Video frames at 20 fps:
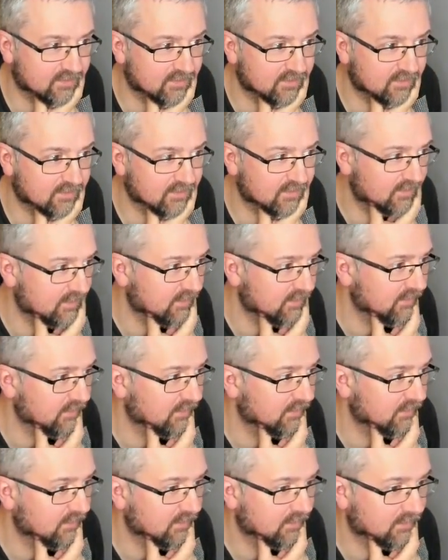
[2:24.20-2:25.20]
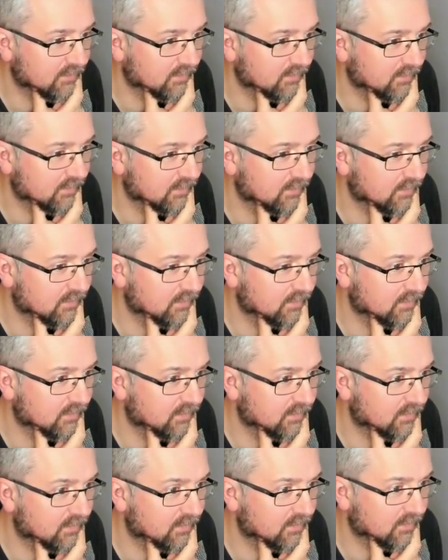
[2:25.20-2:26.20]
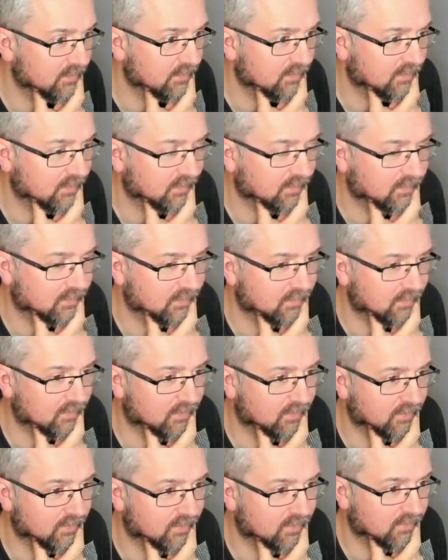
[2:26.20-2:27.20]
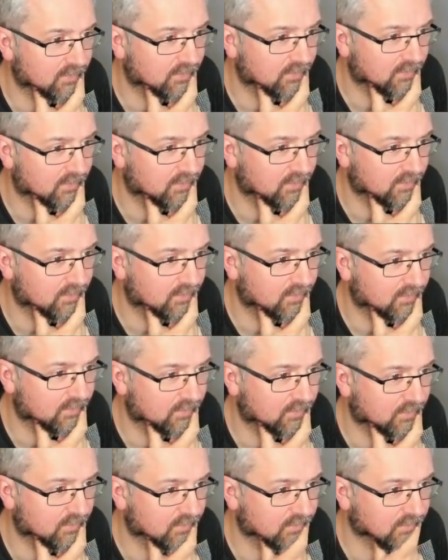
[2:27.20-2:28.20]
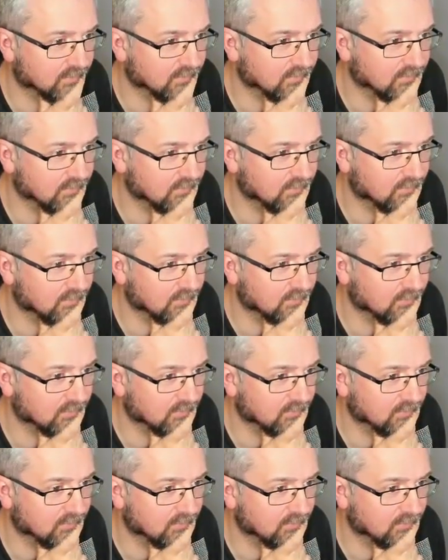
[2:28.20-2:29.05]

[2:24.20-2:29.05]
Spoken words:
(silence)